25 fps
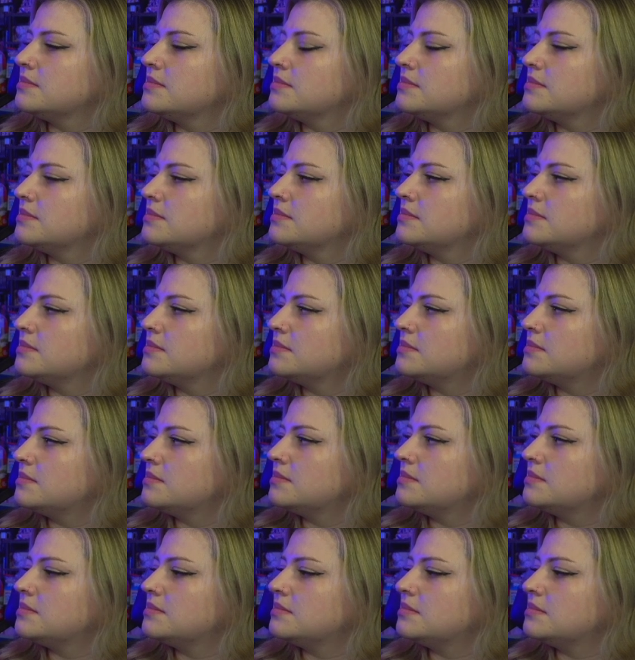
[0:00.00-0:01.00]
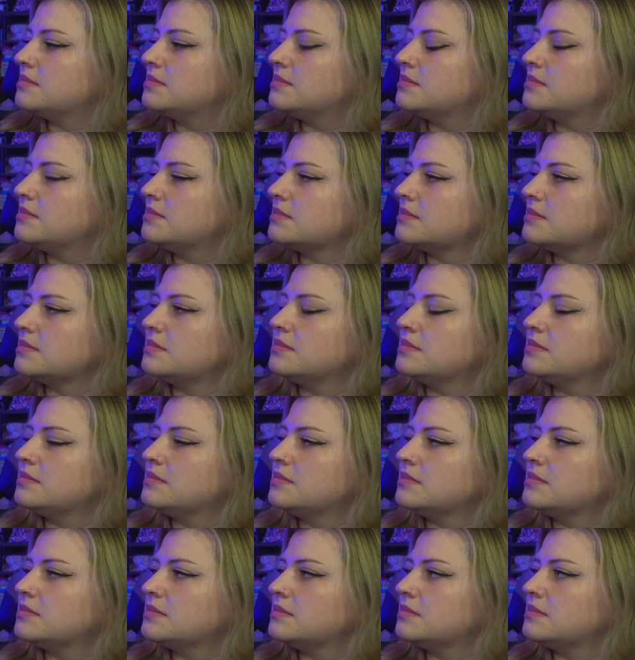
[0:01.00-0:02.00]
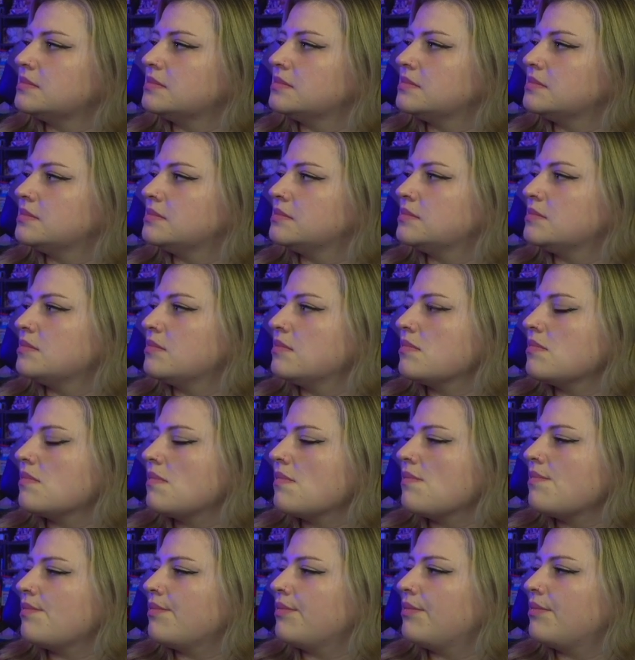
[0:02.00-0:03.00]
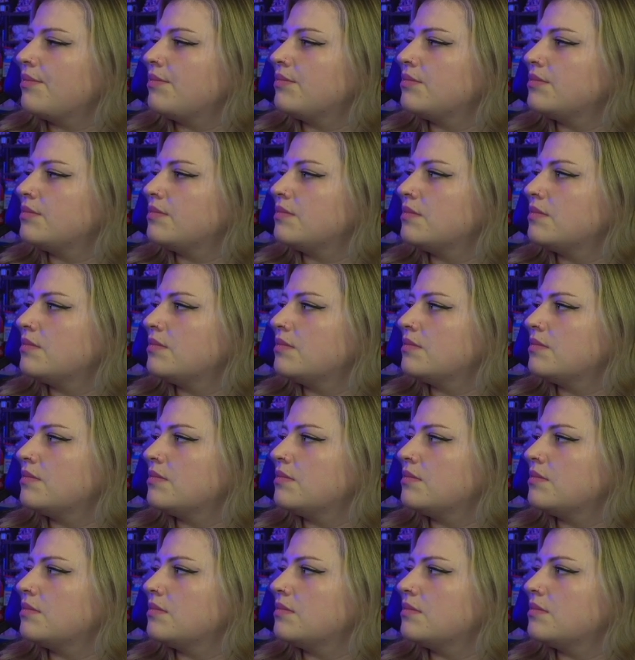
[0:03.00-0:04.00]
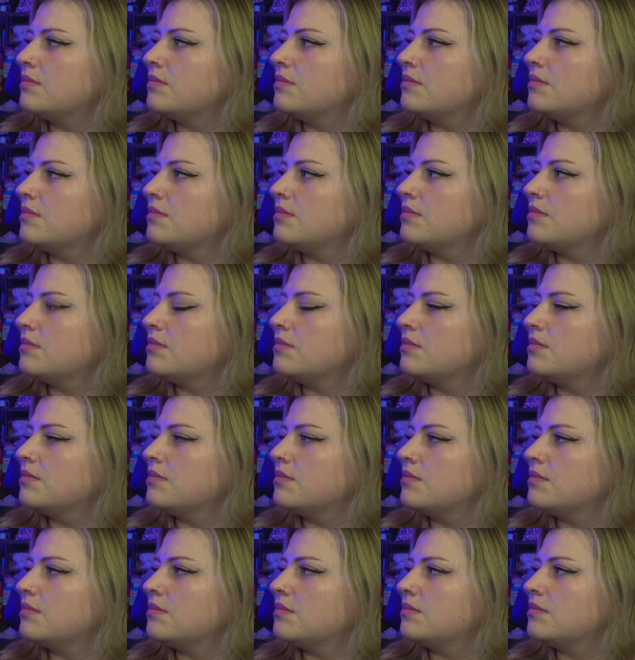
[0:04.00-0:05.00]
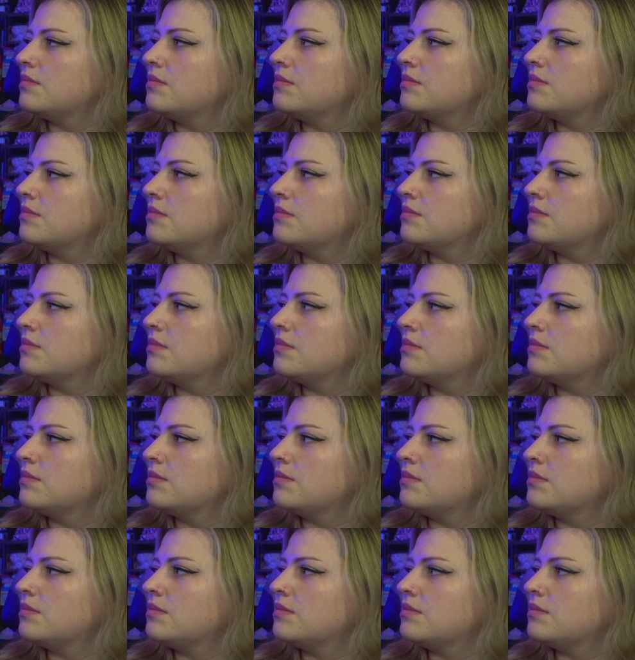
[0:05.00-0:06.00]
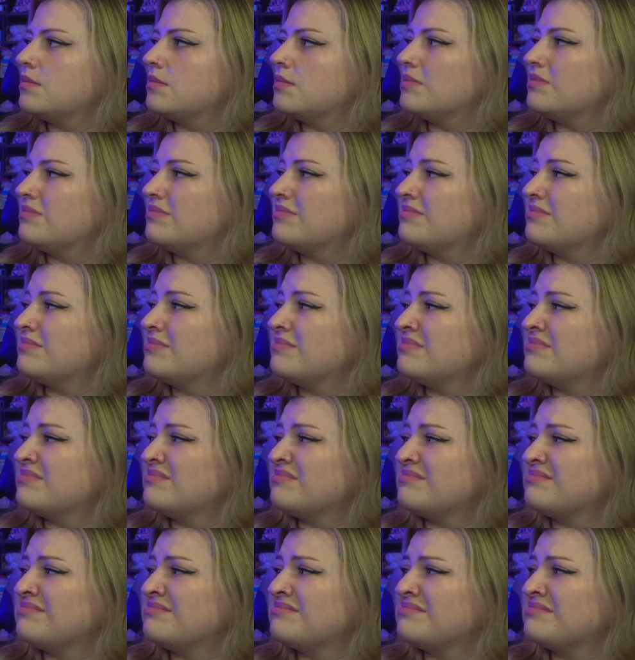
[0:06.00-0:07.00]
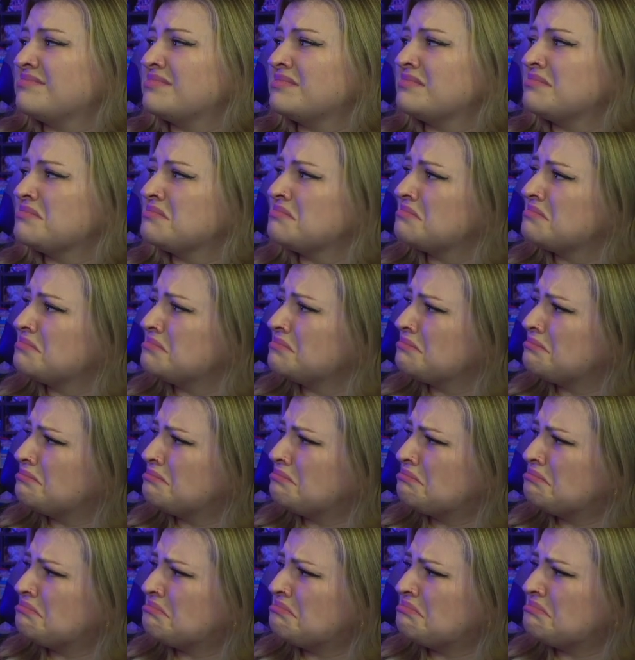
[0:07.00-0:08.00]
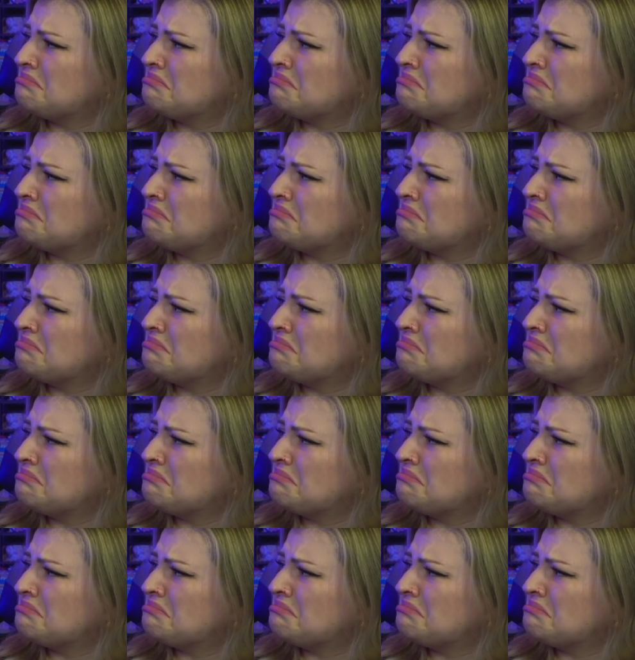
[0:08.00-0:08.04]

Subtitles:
(not speaking)